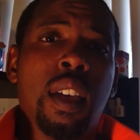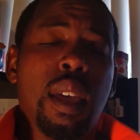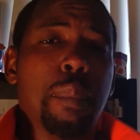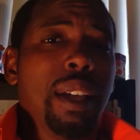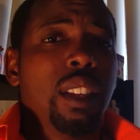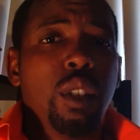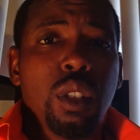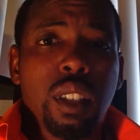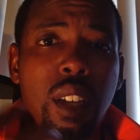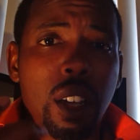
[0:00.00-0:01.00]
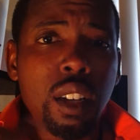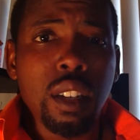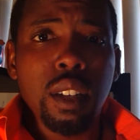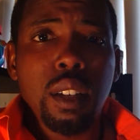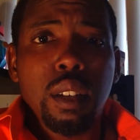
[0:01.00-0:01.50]
And my little
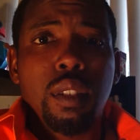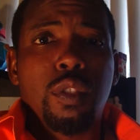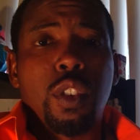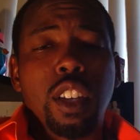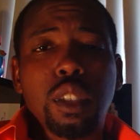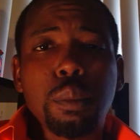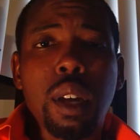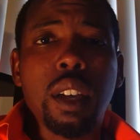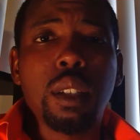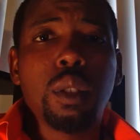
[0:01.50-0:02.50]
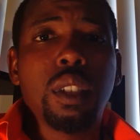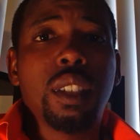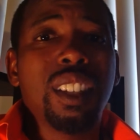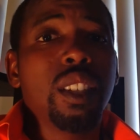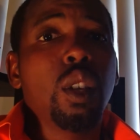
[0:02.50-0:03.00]
young, fresh mind
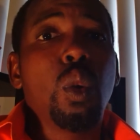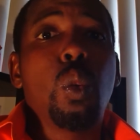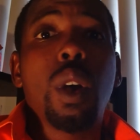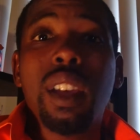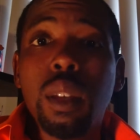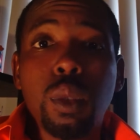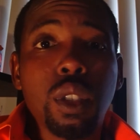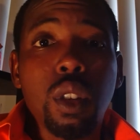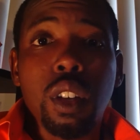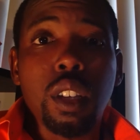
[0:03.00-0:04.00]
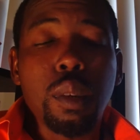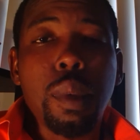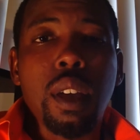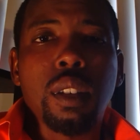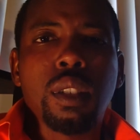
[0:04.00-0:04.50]
didn't know what he was talking
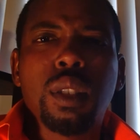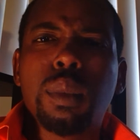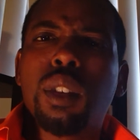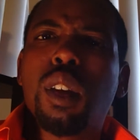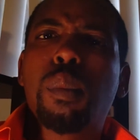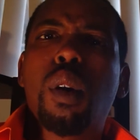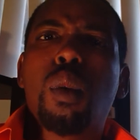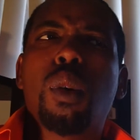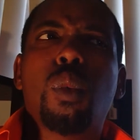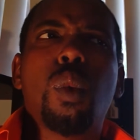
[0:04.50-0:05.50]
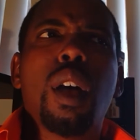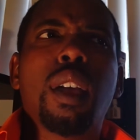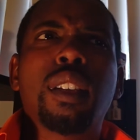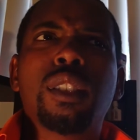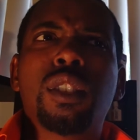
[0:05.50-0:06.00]
about. So I'm like, "Grandpa, well,
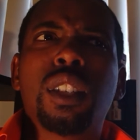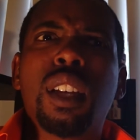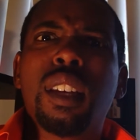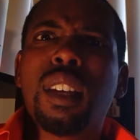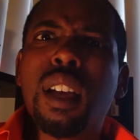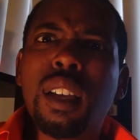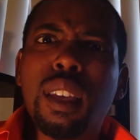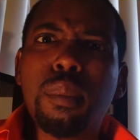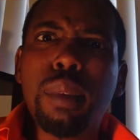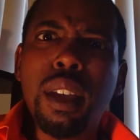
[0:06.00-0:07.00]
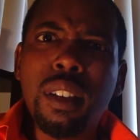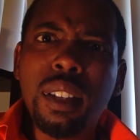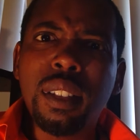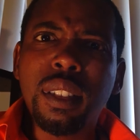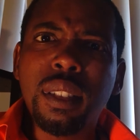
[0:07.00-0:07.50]
why should I not get
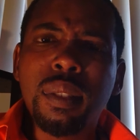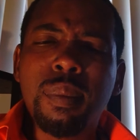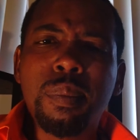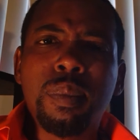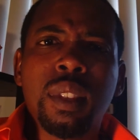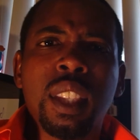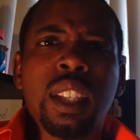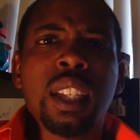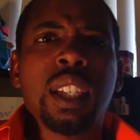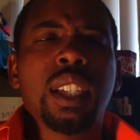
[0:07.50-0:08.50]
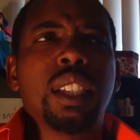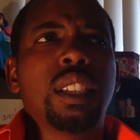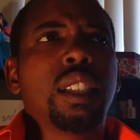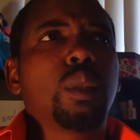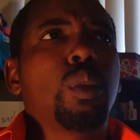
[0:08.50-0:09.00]
married?" And he
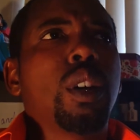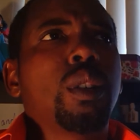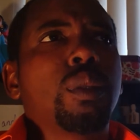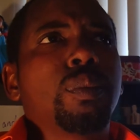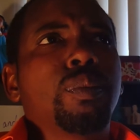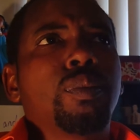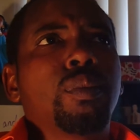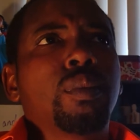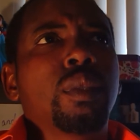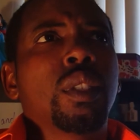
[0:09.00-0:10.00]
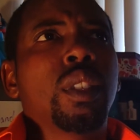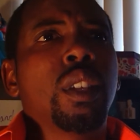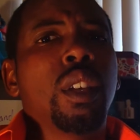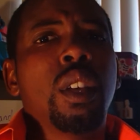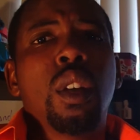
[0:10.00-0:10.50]
said, "Well,
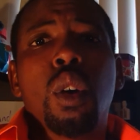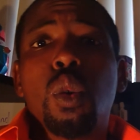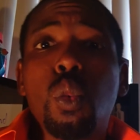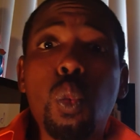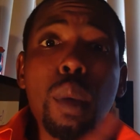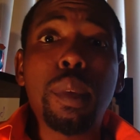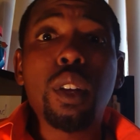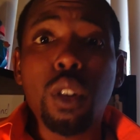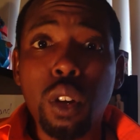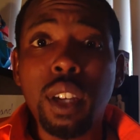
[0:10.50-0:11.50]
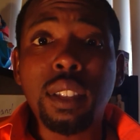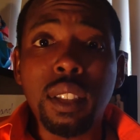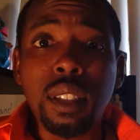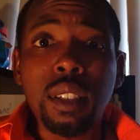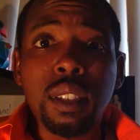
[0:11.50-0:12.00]
women are
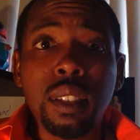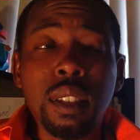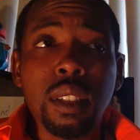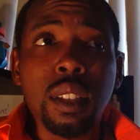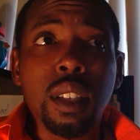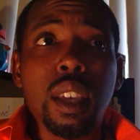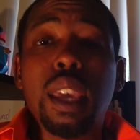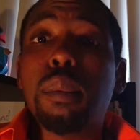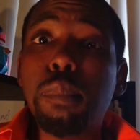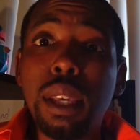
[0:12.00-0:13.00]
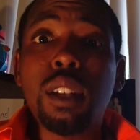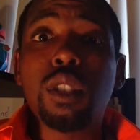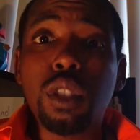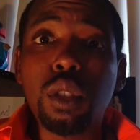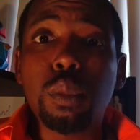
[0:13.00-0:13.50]
crazy and men are
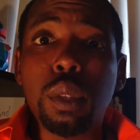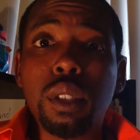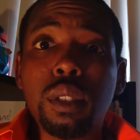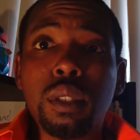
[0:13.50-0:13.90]
stupid.